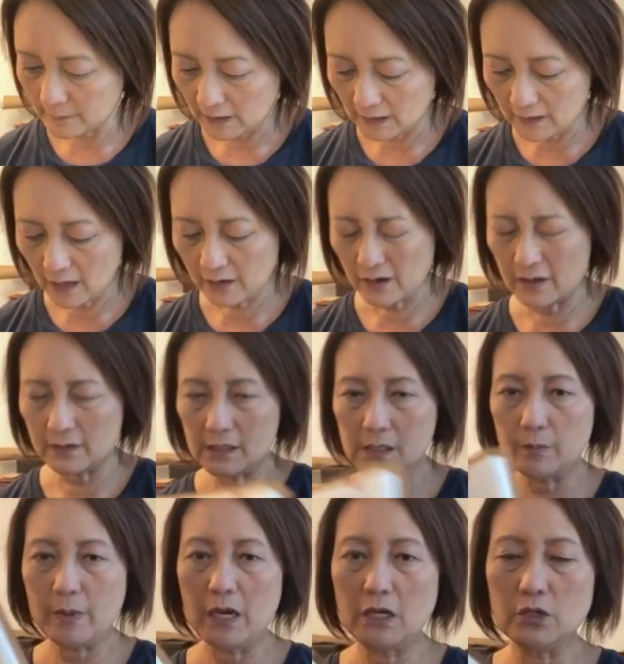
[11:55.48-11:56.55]
like on this
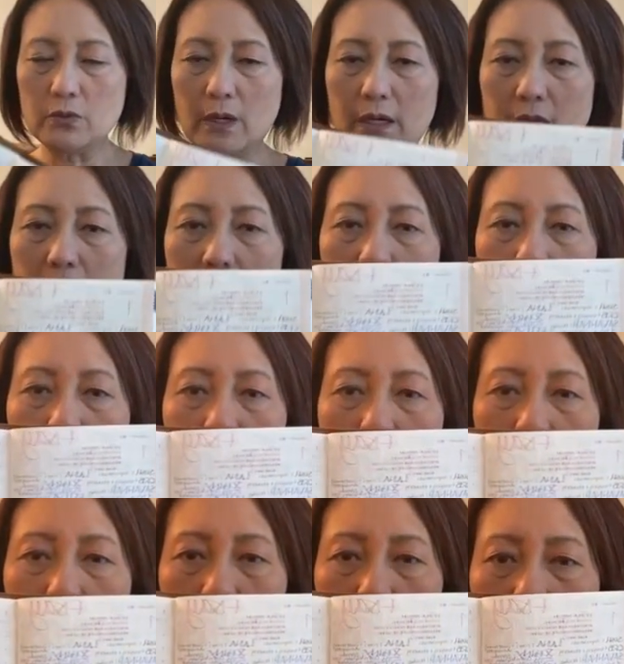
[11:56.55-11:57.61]
page right here,
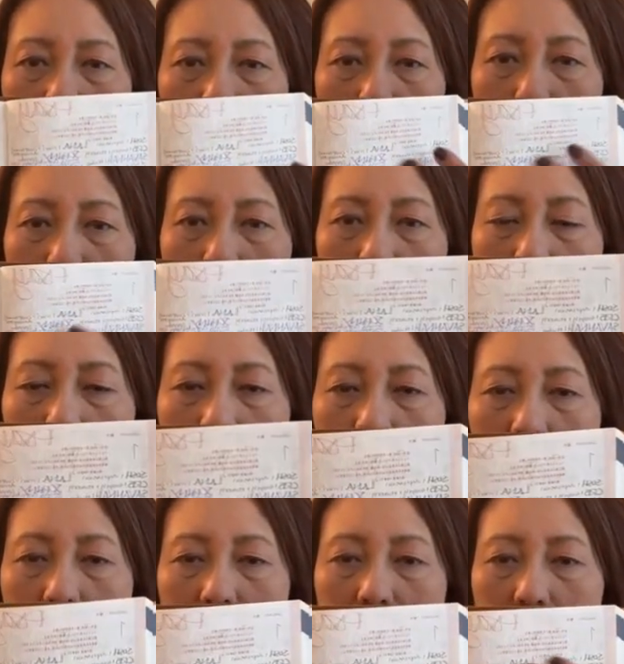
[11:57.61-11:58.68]
the
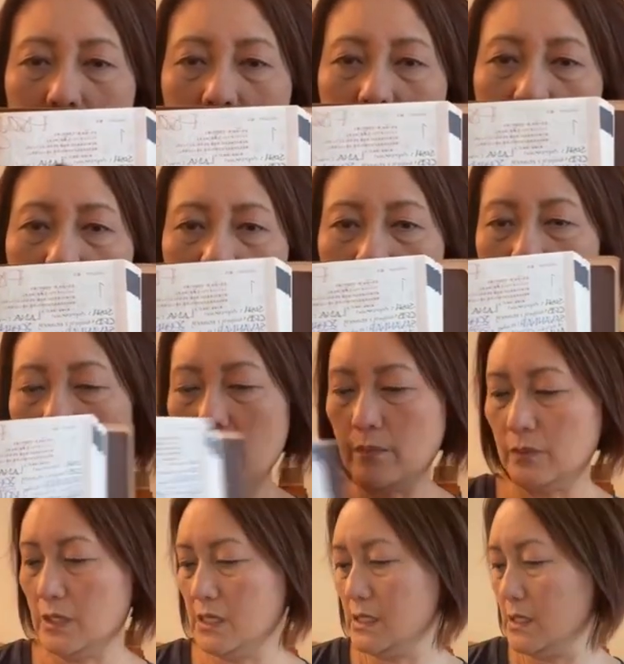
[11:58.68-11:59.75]
beginning, there's just an
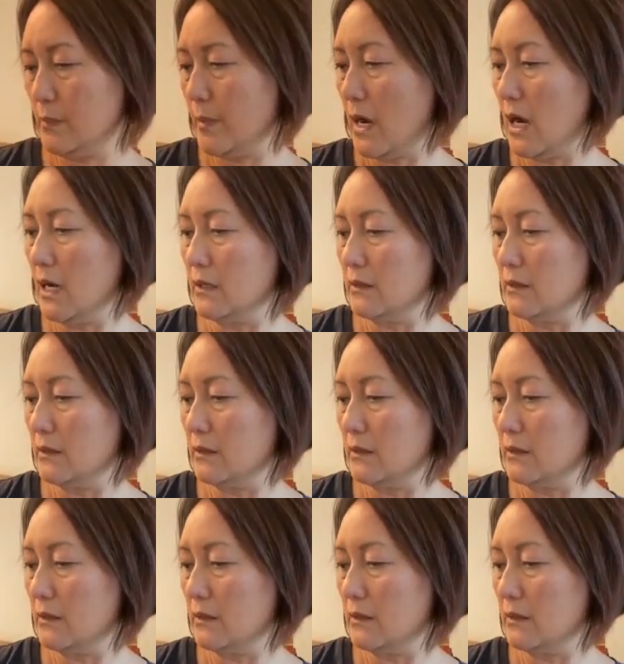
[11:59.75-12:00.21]
empty spot